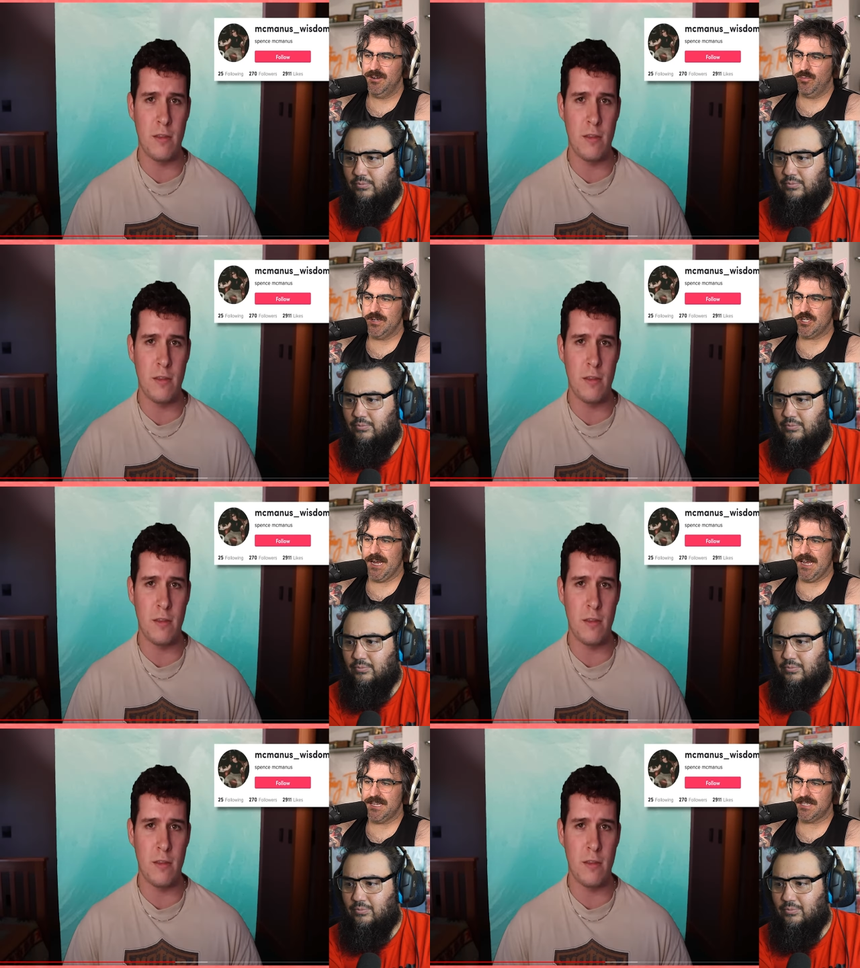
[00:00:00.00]
Speaker 1: which
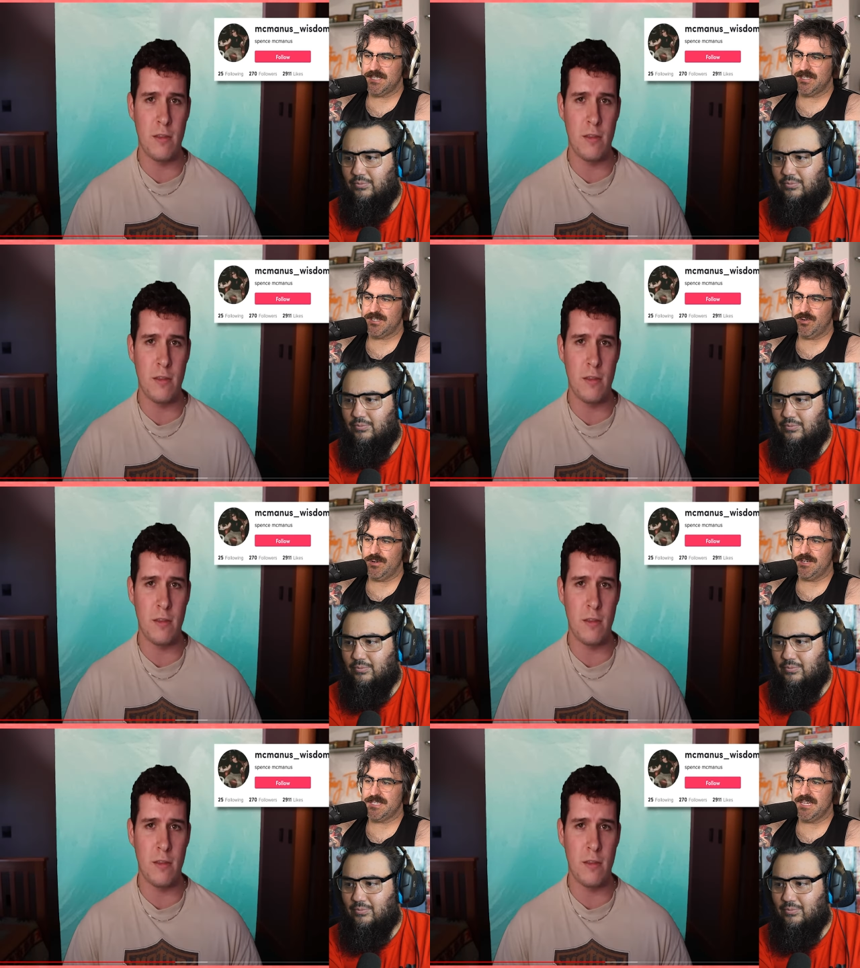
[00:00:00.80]
has
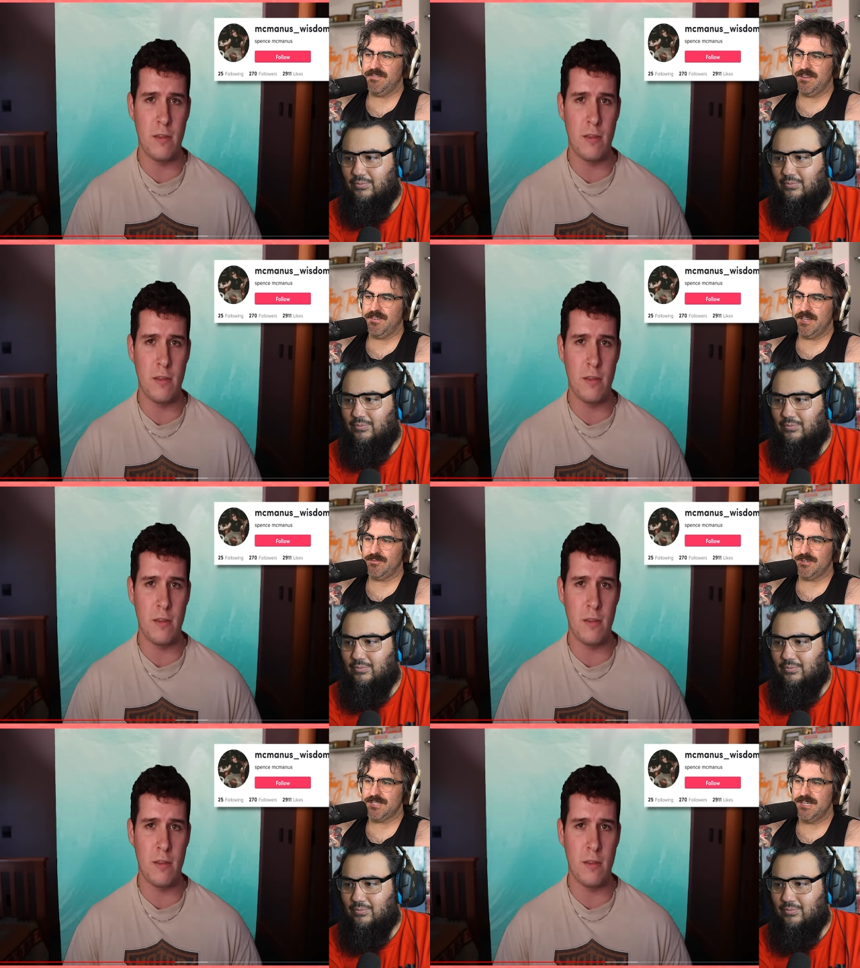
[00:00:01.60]
270
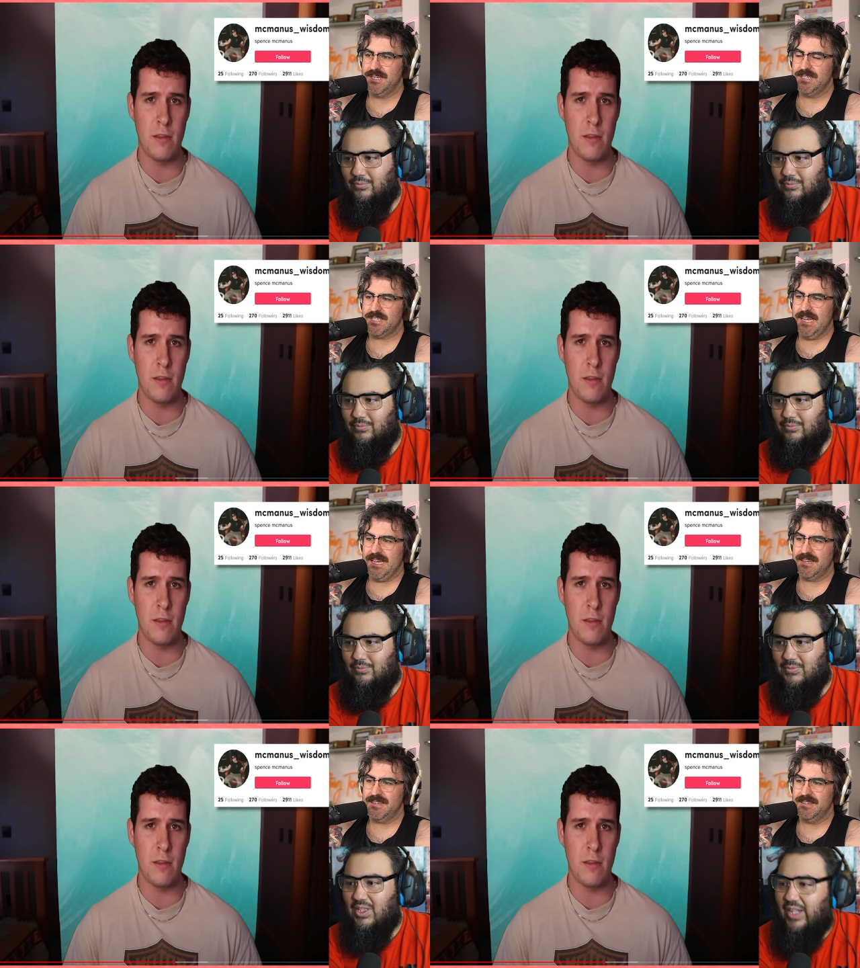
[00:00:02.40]
followers. So
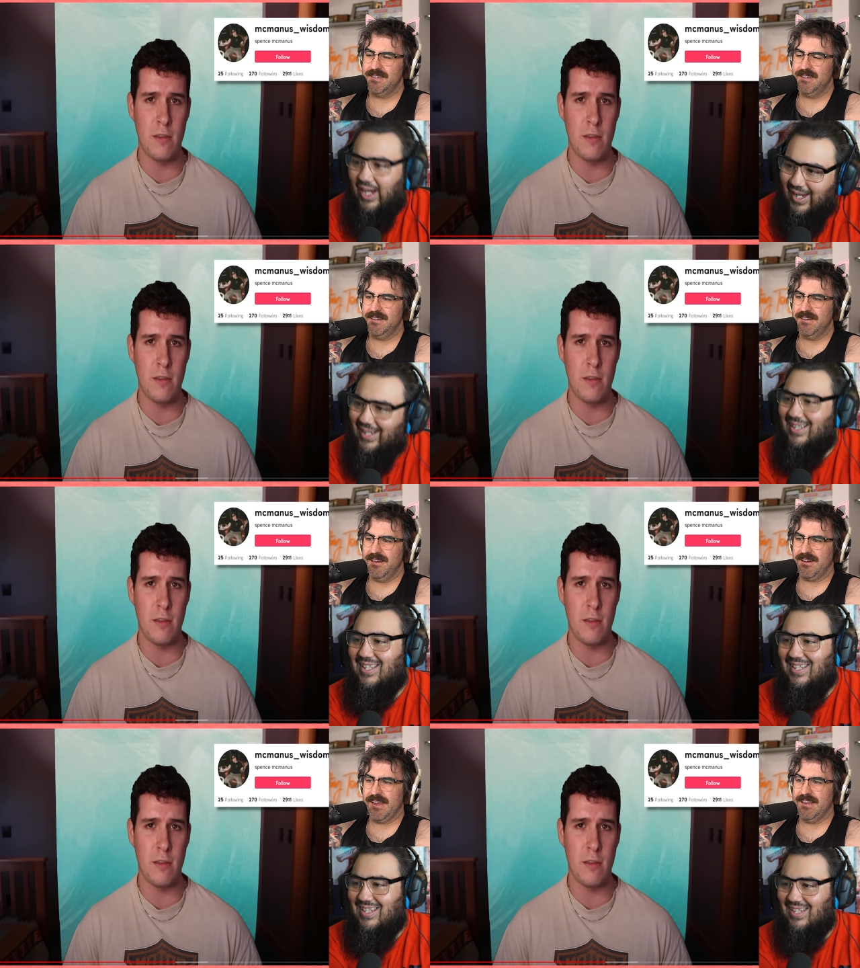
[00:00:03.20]
yeah. Nice.
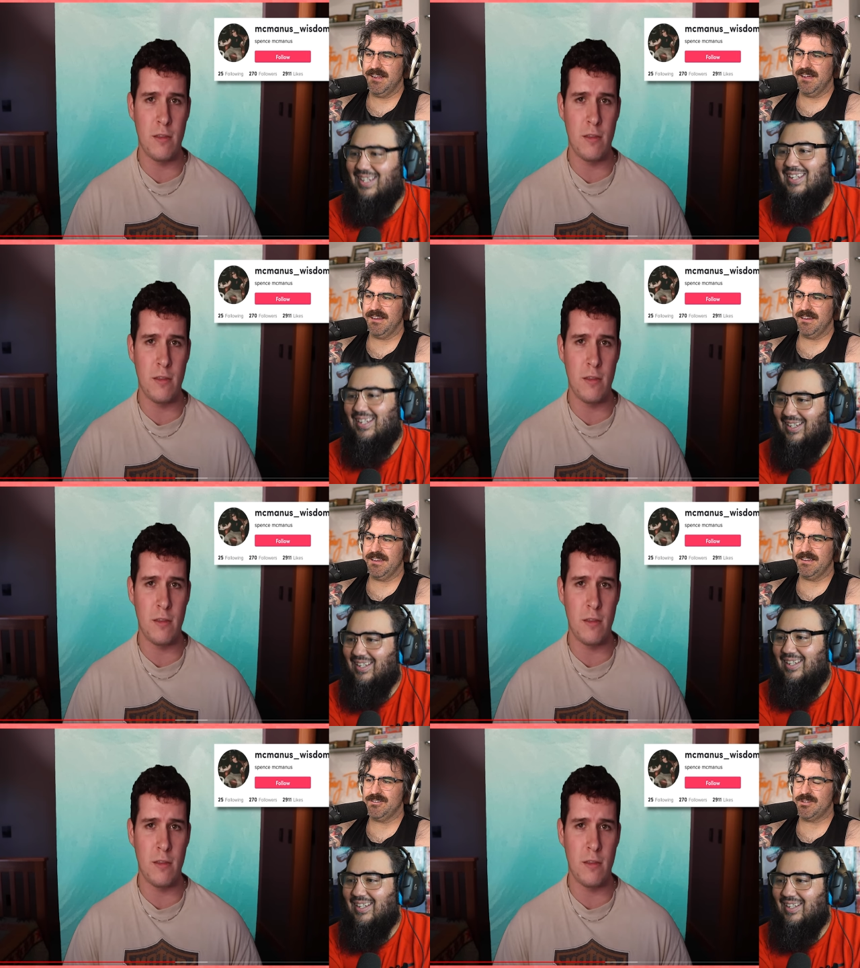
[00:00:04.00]
Okay.
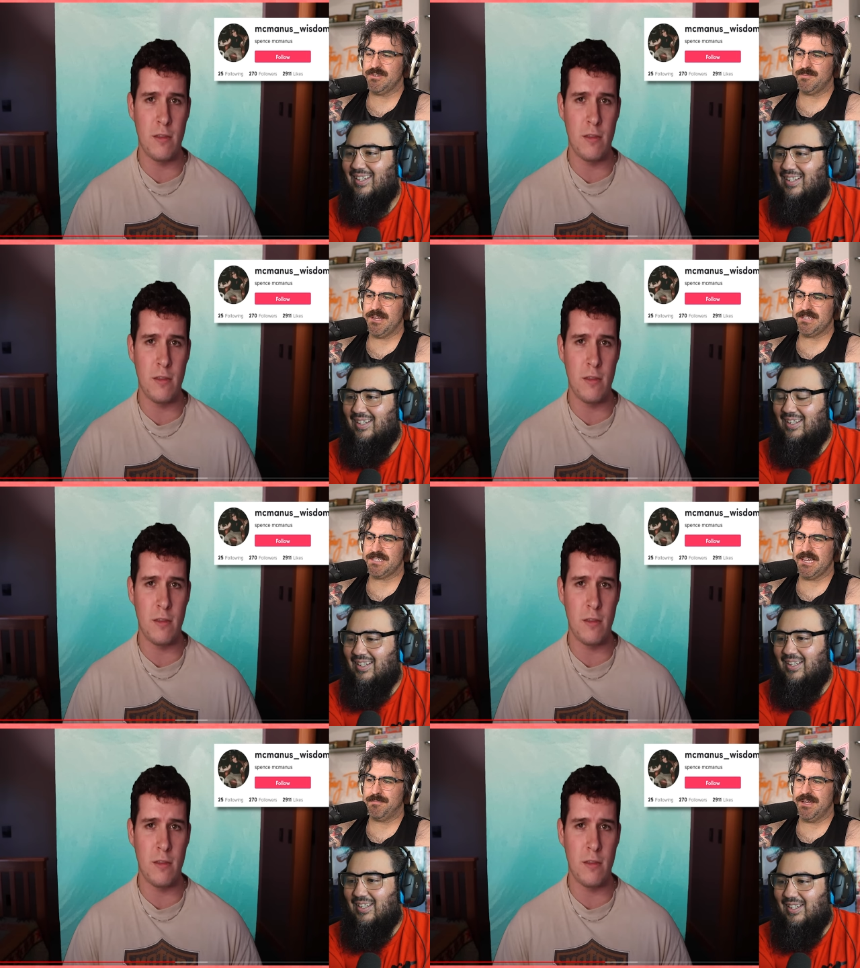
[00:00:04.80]
Yeah. Usually when someone has a
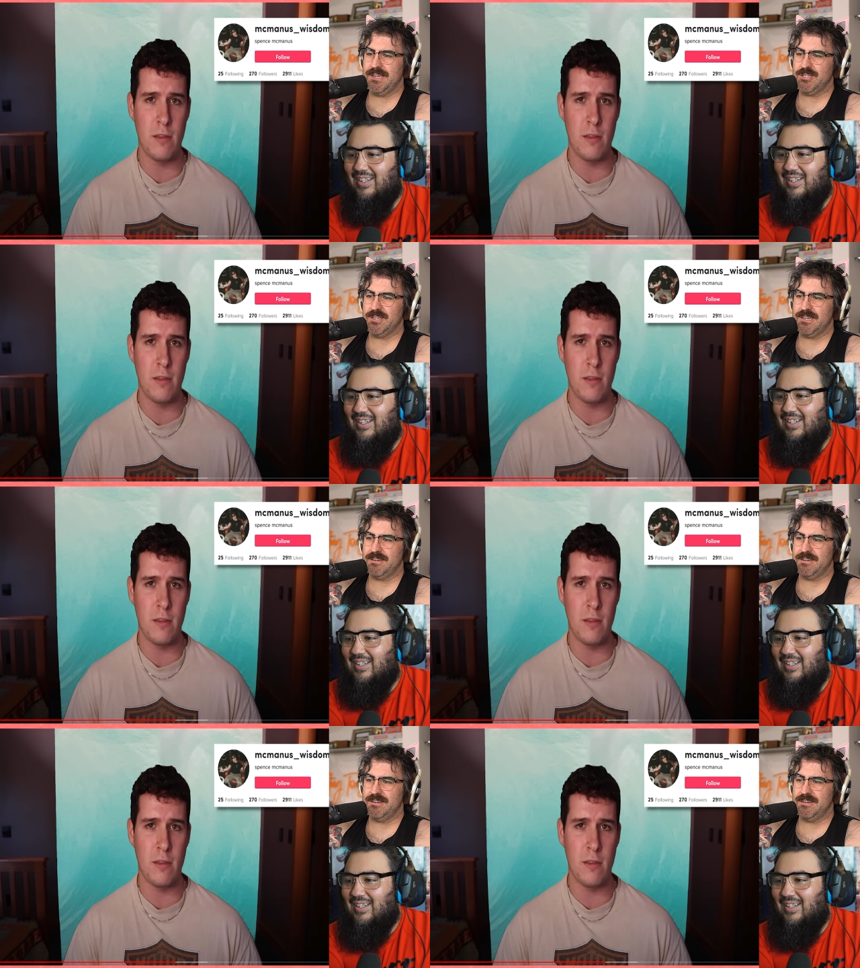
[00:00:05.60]
second page,